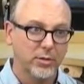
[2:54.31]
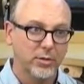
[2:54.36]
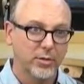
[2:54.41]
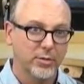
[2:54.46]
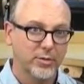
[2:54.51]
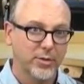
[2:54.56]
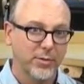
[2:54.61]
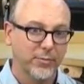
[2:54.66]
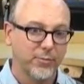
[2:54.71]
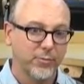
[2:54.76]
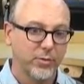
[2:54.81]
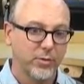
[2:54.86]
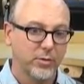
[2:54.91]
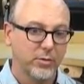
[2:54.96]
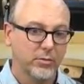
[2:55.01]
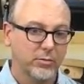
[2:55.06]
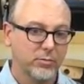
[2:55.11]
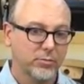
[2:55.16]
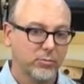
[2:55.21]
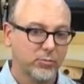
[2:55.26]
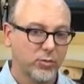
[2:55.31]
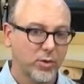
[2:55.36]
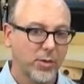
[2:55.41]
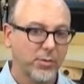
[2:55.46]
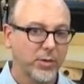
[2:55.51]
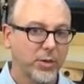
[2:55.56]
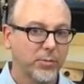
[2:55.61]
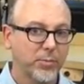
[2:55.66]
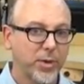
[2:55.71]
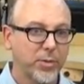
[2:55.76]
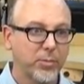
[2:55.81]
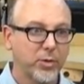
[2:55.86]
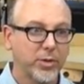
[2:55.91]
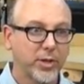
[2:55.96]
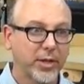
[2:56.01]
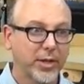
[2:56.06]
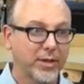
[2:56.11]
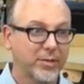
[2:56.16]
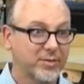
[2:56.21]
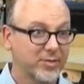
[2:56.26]
except for probably the people that
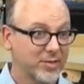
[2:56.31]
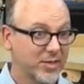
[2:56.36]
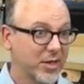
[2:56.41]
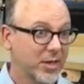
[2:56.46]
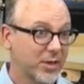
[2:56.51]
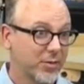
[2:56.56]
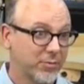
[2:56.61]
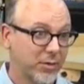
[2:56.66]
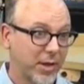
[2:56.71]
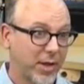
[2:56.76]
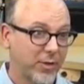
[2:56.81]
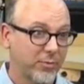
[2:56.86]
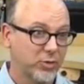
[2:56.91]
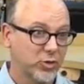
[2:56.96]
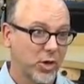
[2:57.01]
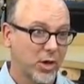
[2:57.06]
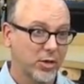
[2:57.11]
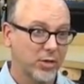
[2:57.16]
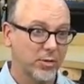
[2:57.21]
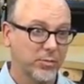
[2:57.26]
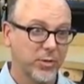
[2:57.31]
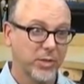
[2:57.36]
get sick if they have chocolate,